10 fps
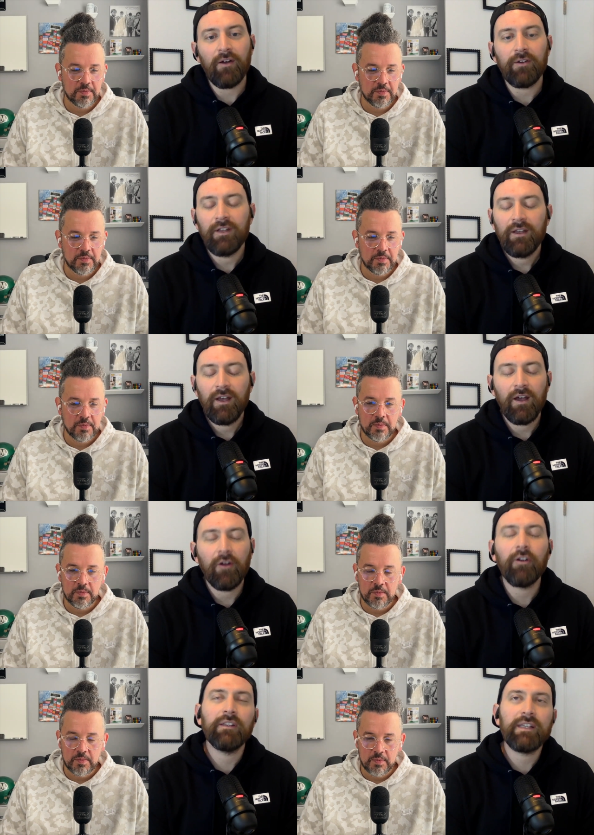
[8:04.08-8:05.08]
Speaker 1: out
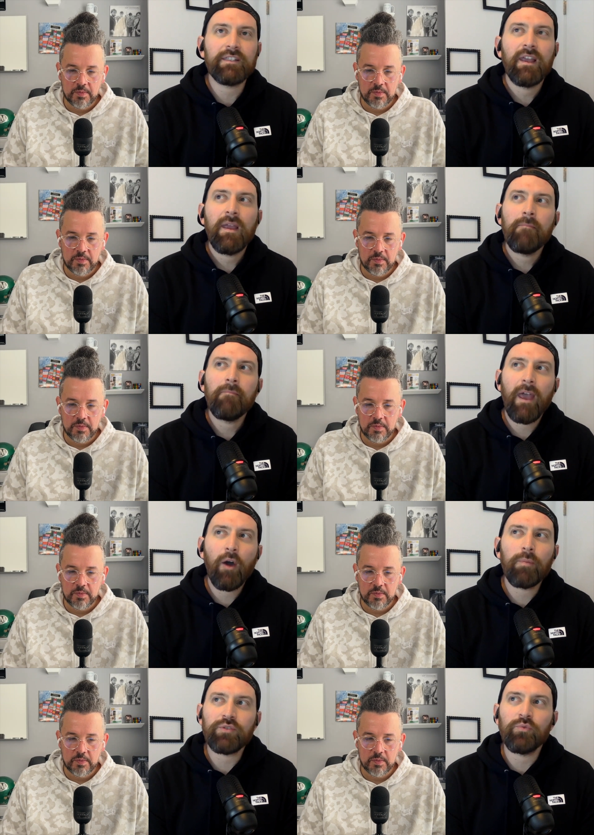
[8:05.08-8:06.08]
uh, or at least
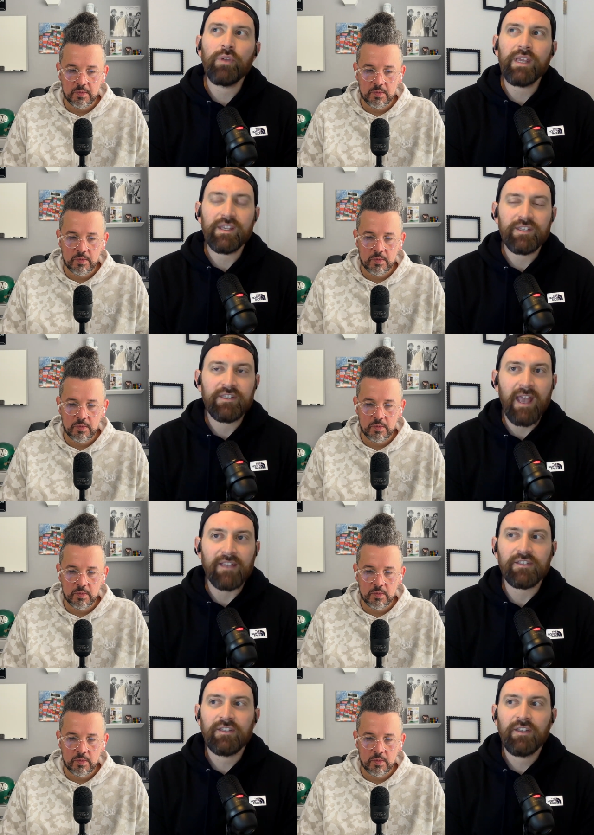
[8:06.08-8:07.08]
help us
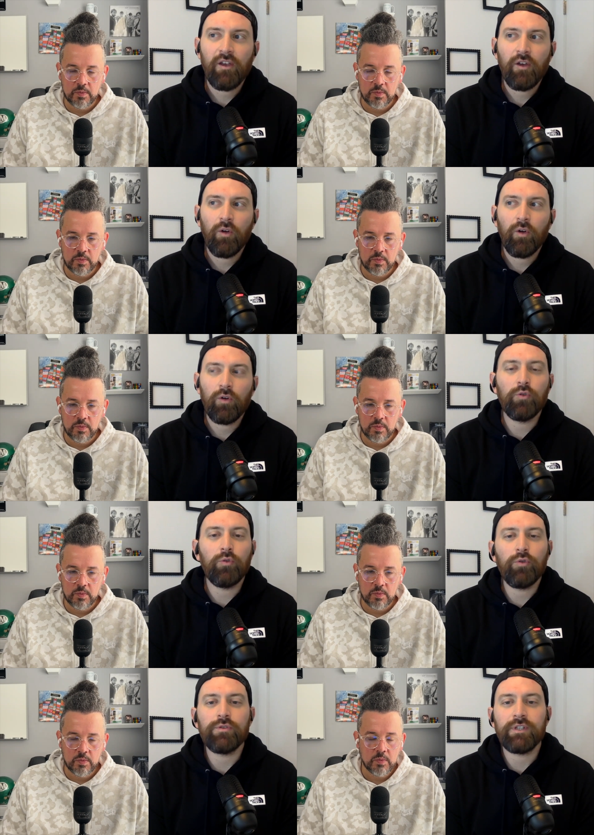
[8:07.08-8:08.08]
reassess
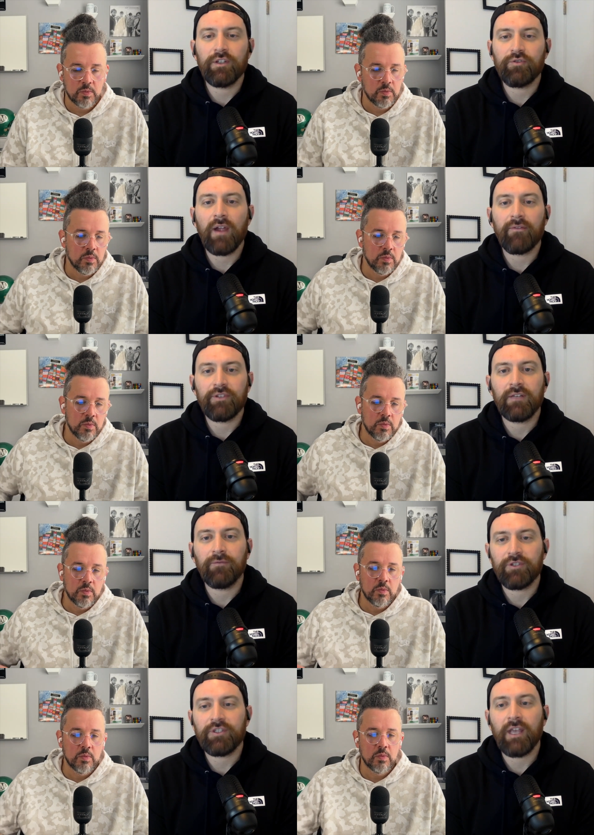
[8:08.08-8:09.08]
who who's in the driver's
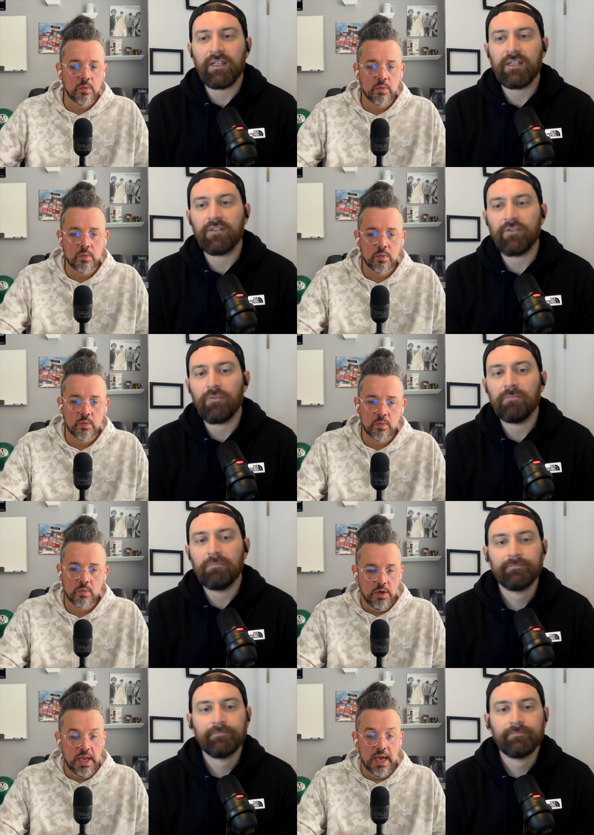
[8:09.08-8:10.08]
seat for second in the group.
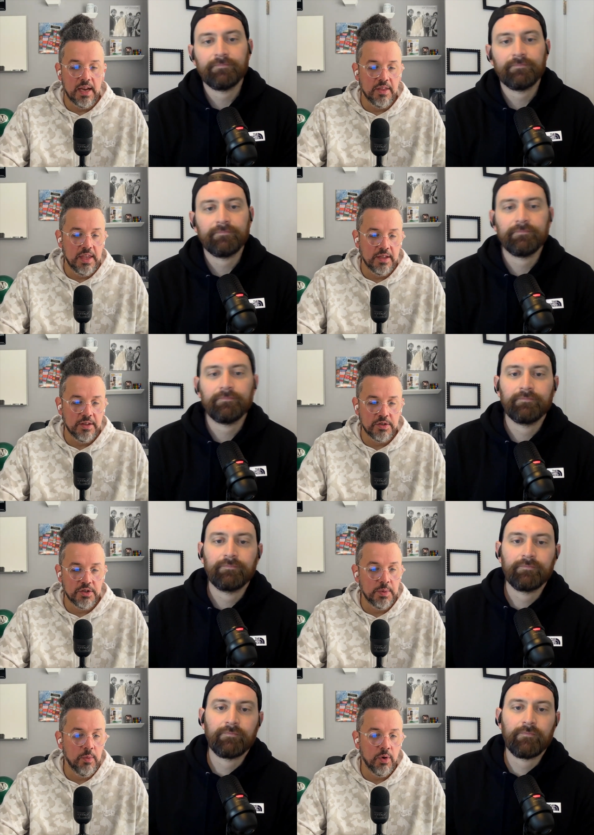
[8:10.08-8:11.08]
Speaker 2: Yeah, and I think there's so
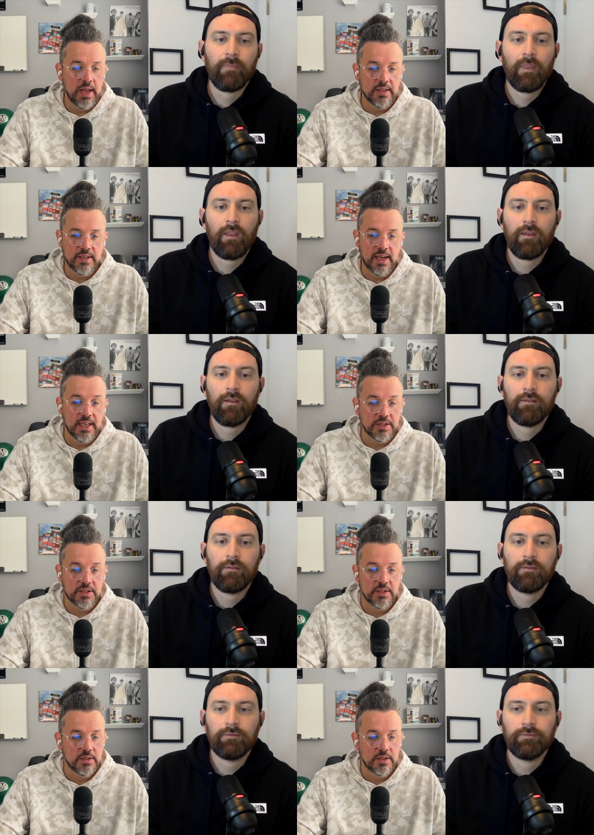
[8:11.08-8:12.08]
many more
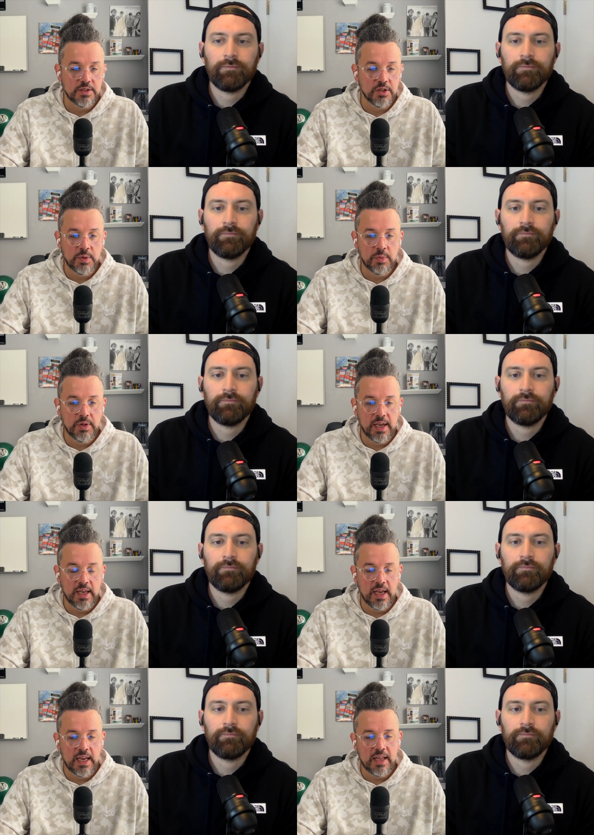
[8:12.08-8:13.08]
head-to-heads to still be
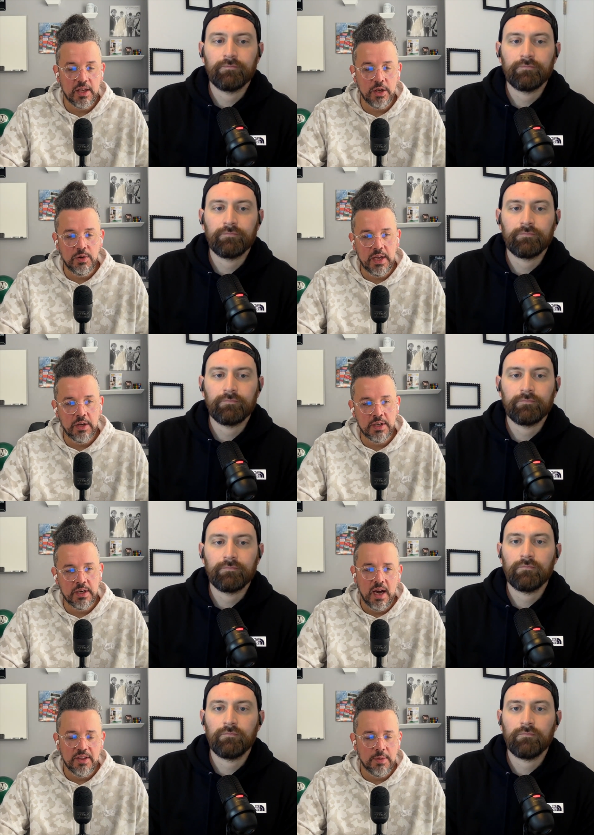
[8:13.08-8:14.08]
played. And I think you nailed
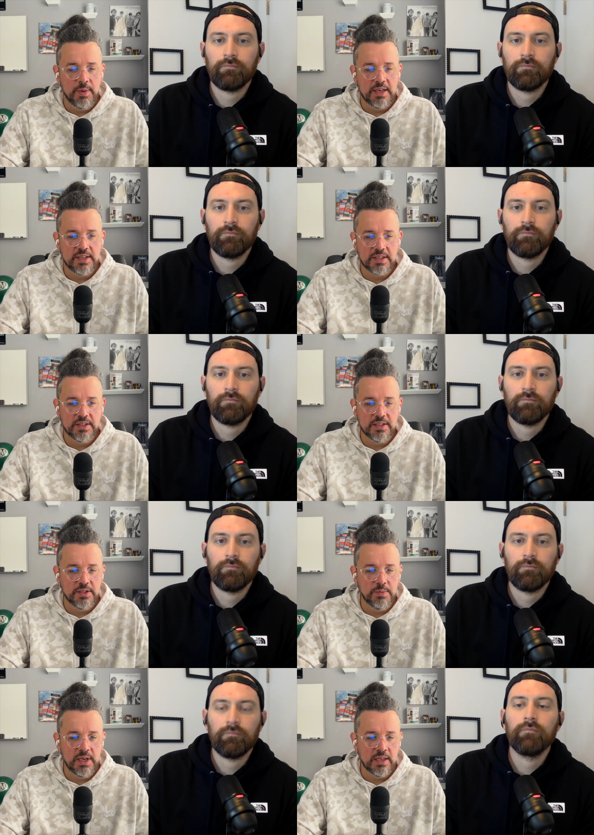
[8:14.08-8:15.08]
it. I think you might have texted this
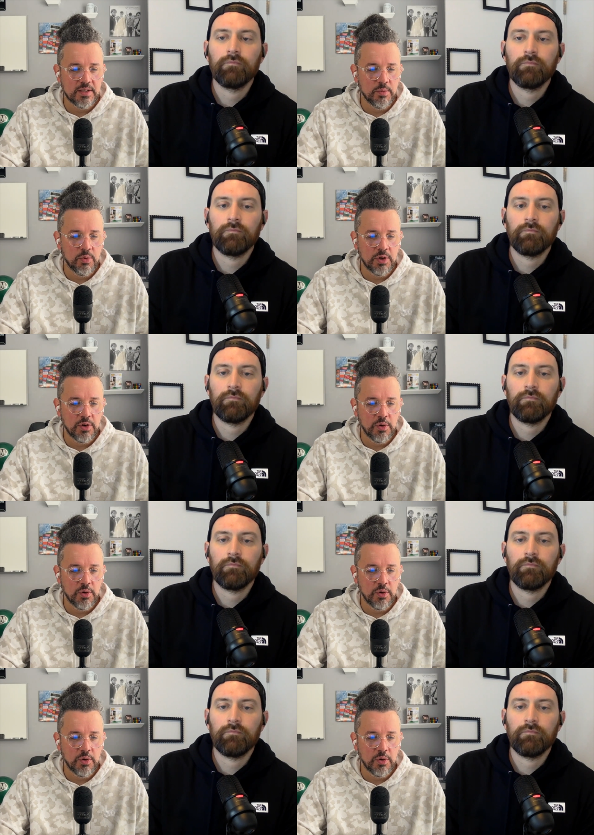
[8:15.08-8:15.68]
to me at some point during the